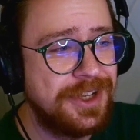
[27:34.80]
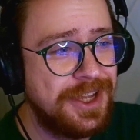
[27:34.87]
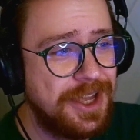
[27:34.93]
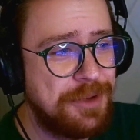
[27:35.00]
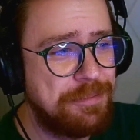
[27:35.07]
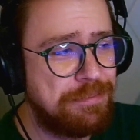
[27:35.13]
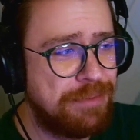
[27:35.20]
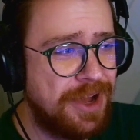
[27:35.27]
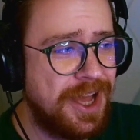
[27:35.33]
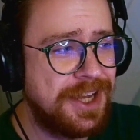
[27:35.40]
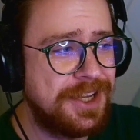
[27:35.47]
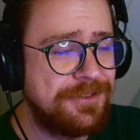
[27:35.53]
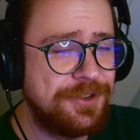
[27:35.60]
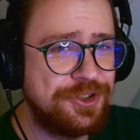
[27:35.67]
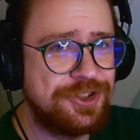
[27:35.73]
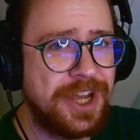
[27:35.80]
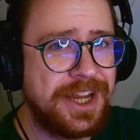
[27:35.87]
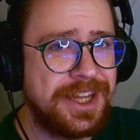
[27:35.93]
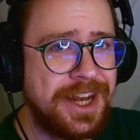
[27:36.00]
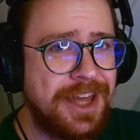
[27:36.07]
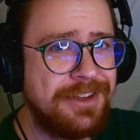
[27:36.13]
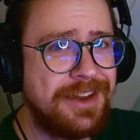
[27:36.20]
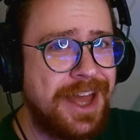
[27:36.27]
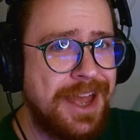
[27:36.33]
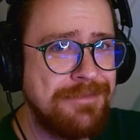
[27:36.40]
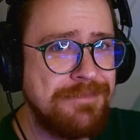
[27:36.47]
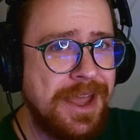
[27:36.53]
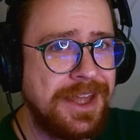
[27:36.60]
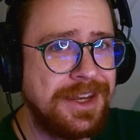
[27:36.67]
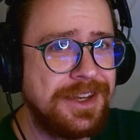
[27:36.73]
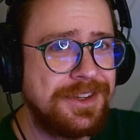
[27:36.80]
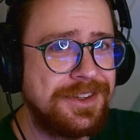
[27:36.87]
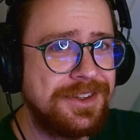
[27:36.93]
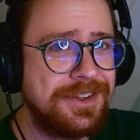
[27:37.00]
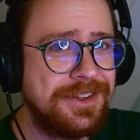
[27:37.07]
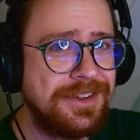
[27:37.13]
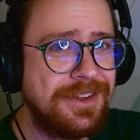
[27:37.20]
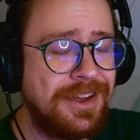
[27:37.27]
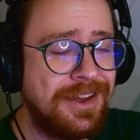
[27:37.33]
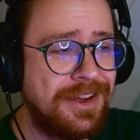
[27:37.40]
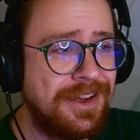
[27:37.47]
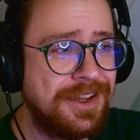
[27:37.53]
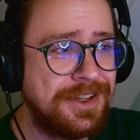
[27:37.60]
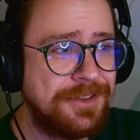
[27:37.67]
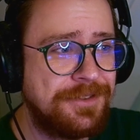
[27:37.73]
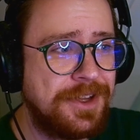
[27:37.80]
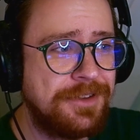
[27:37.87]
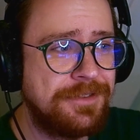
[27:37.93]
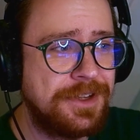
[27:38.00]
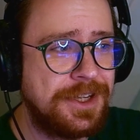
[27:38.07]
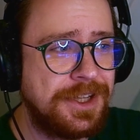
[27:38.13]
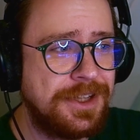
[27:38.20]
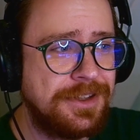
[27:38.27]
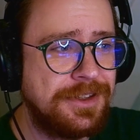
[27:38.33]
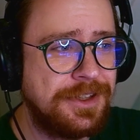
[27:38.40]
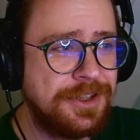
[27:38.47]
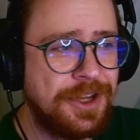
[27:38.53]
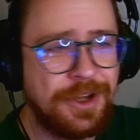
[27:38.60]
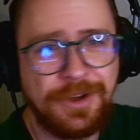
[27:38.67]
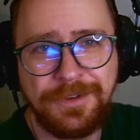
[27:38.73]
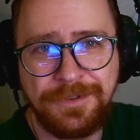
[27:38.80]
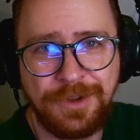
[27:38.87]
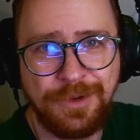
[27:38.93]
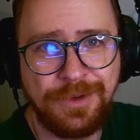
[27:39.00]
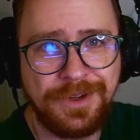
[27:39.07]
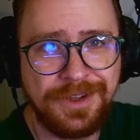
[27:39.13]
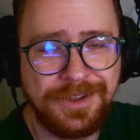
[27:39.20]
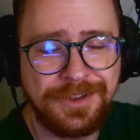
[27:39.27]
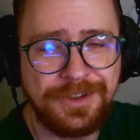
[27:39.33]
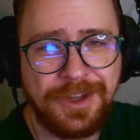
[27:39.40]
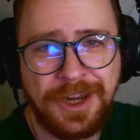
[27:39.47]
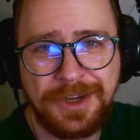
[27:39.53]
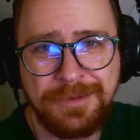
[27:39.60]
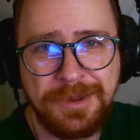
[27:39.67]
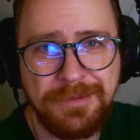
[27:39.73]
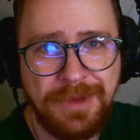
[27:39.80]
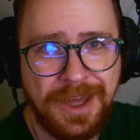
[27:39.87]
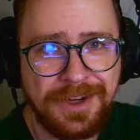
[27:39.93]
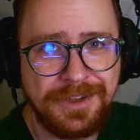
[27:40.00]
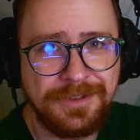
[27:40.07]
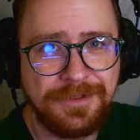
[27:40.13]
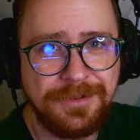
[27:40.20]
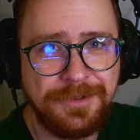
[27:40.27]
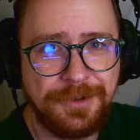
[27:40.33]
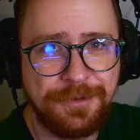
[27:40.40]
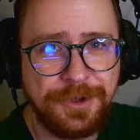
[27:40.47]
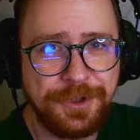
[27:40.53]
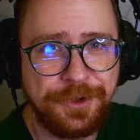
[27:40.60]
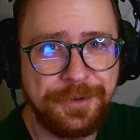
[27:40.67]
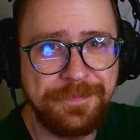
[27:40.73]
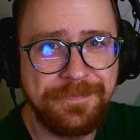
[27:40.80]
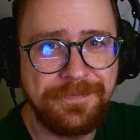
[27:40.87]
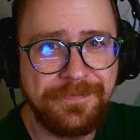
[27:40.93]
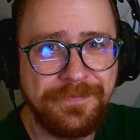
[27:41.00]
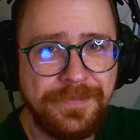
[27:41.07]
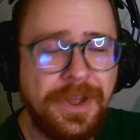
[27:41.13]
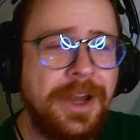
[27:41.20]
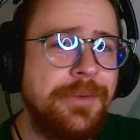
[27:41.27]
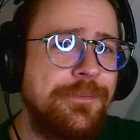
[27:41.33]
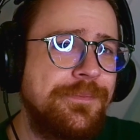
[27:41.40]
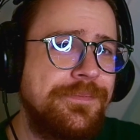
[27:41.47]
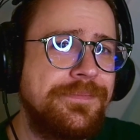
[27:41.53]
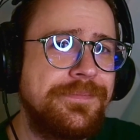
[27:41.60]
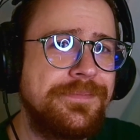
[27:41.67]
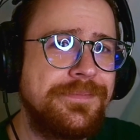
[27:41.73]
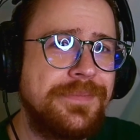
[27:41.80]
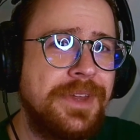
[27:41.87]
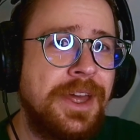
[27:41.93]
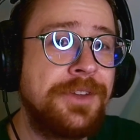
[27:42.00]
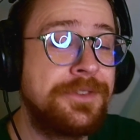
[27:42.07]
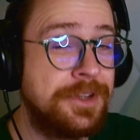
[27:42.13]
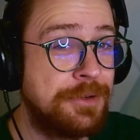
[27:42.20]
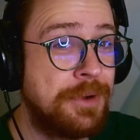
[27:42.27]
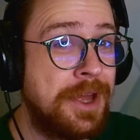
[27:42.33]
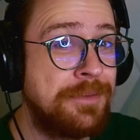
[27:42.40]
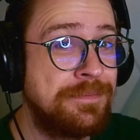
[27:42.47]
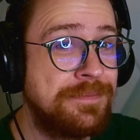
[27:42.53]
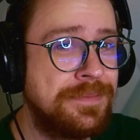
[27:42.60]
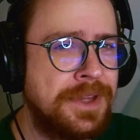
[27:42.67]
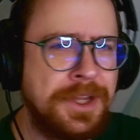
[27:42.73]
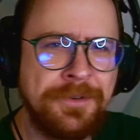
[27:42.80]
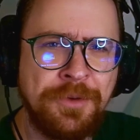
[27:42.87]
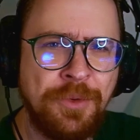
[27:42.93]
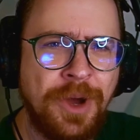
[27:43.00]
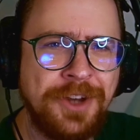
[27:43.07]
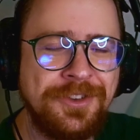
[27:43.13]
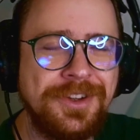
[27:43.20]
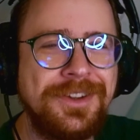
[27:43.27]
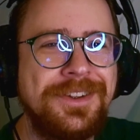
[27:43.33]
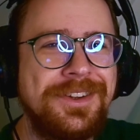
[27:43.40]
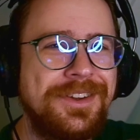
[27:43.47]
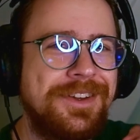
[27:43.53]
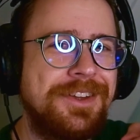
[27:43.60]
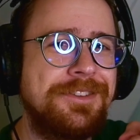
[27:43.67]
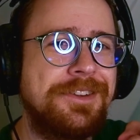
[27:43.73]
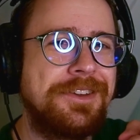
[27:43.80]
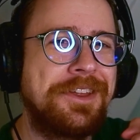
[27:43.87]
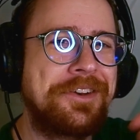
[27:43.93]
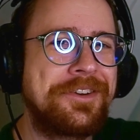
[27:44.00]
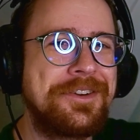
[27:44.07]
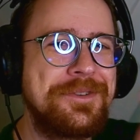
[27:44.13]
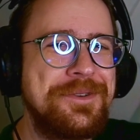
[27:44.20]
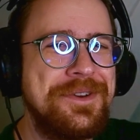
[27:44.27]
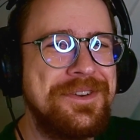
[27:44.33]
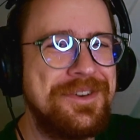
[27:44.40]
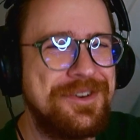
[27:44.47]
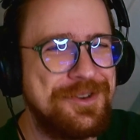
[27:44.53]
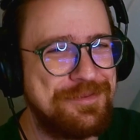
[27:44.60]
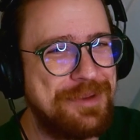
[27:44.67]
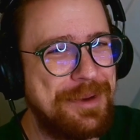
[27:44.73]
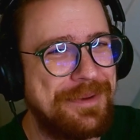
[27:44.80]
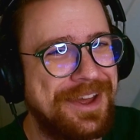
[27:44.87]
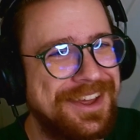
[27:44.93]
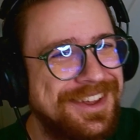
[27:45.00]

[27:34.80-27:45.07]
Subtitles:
But if you check it out, I made it. And if you have any, you know, if you want to talk to me about it, feel free to. All right. I'll see you around. Thank you for watching. See you later. Bye-bye.